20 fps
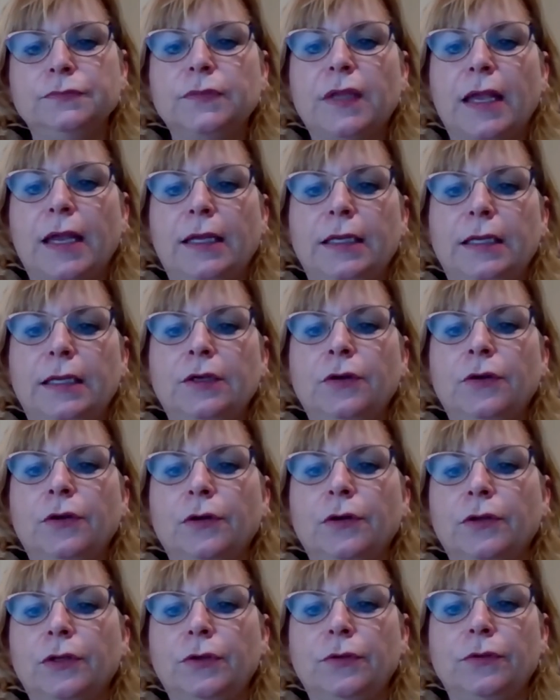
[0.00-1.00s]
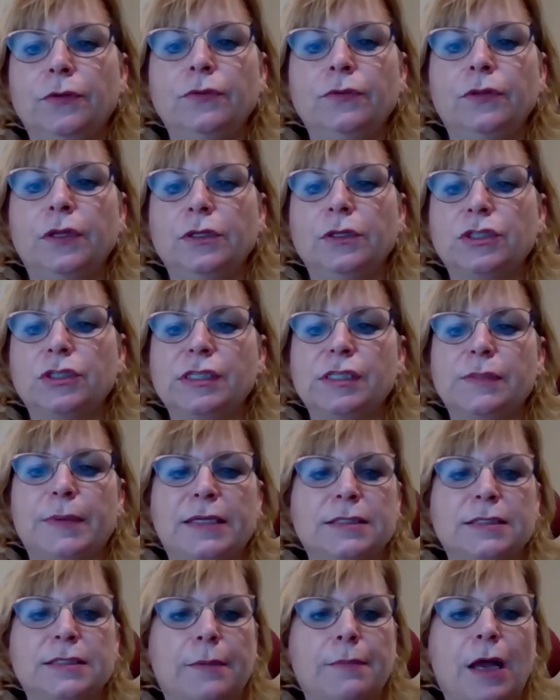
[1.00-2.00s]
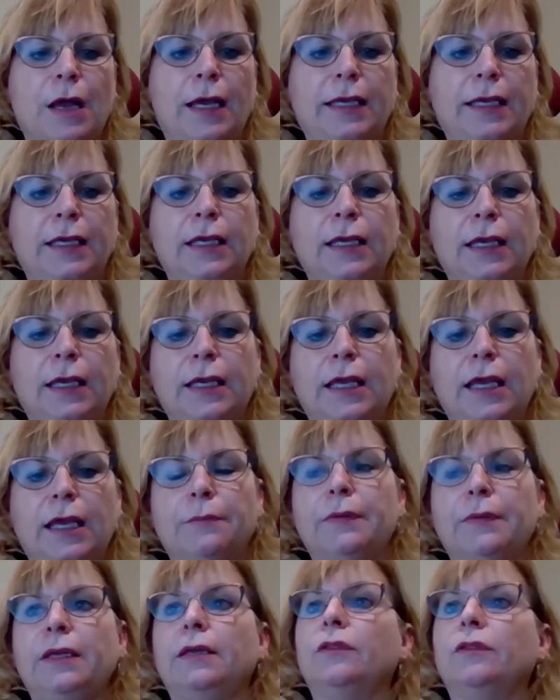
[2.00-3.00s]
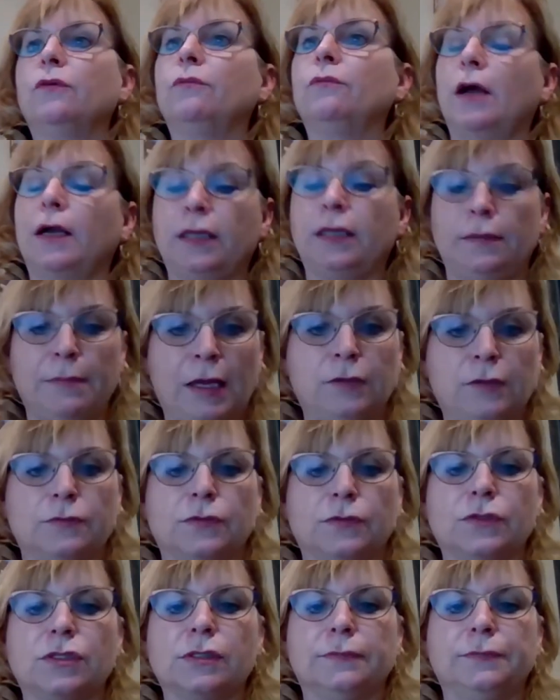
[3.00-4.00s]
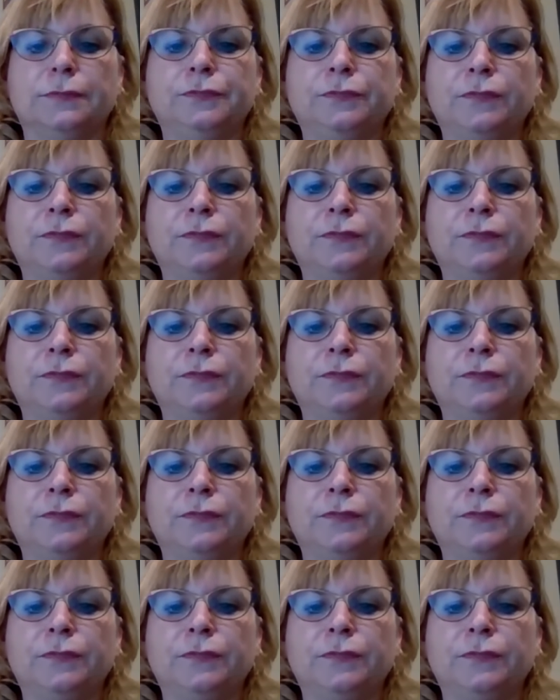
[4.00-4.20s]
and in her youth, she spent time hiking and camping in the Rocky Mountains.